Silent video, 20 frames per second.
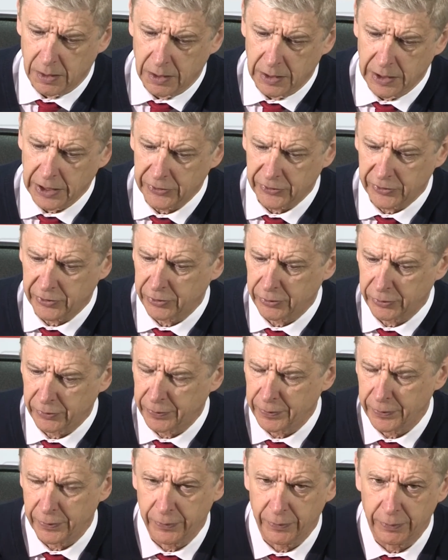
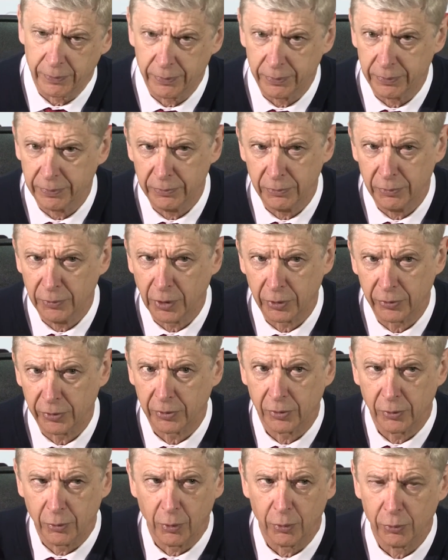Let's not
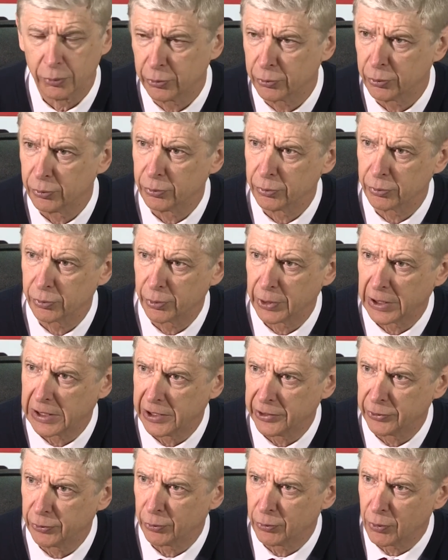go too
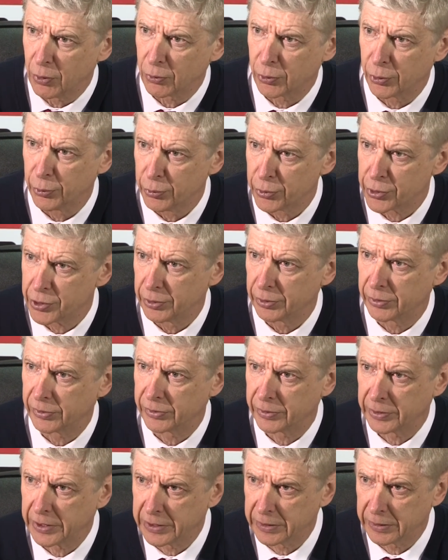quickly to
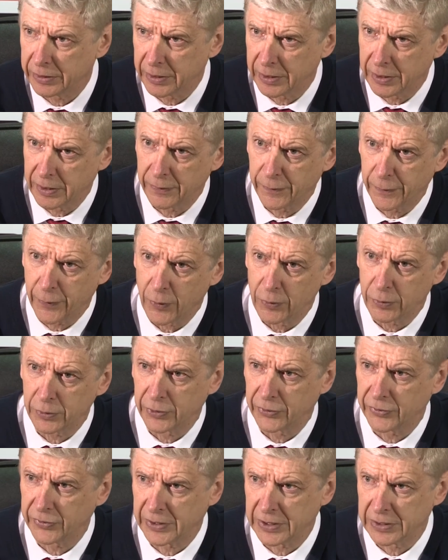conclusions and uh,
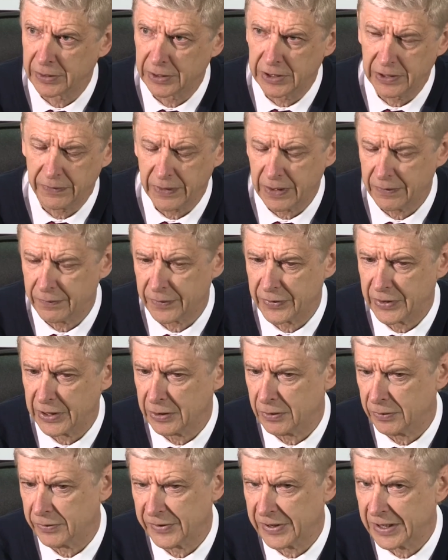focus and give
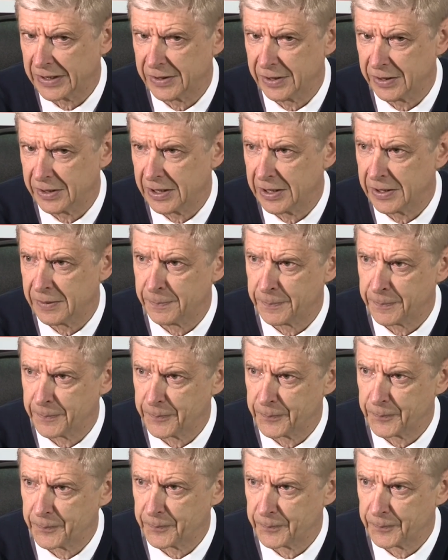everything on Saturday.
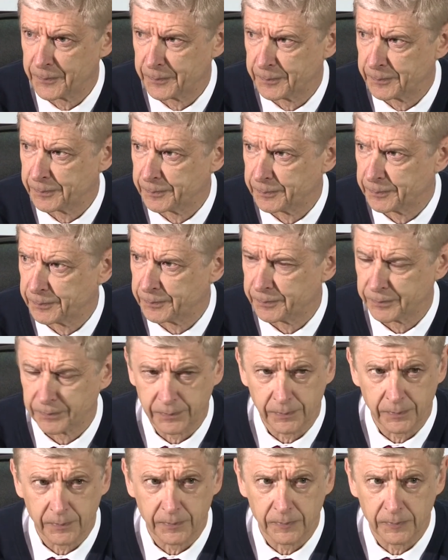let's
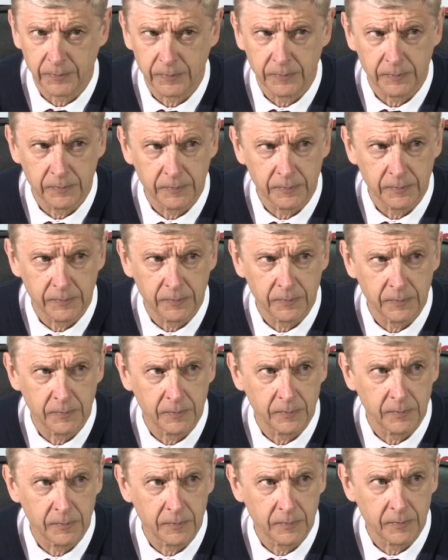talk about Stoke now,
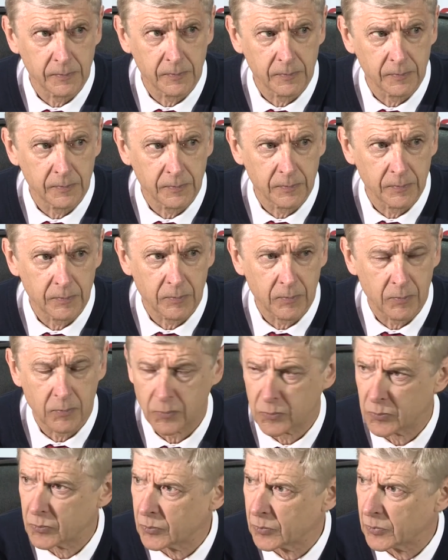please, guys. Let's move
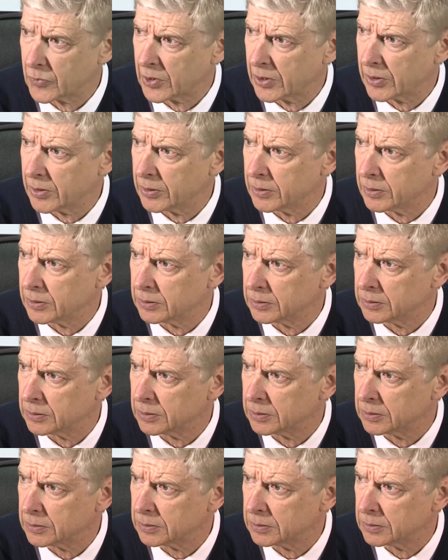on to about Sanchez.
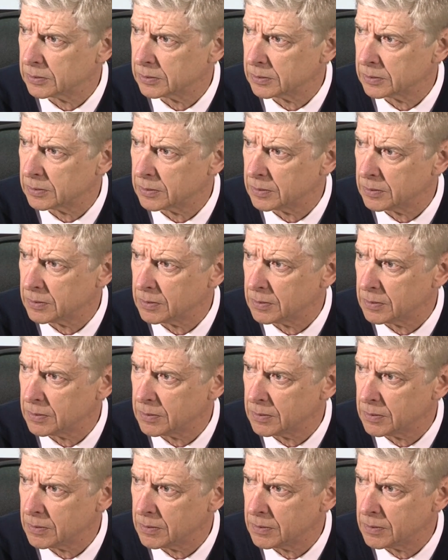It's 20,
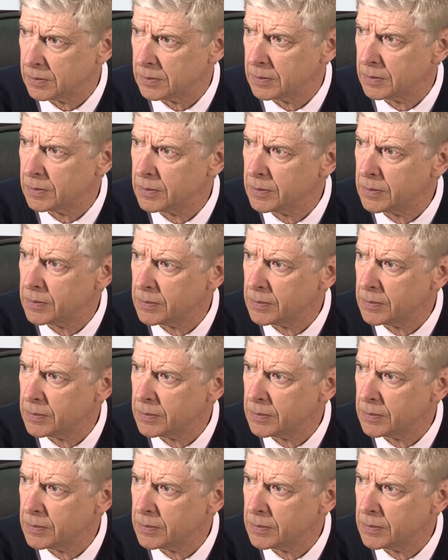20 goals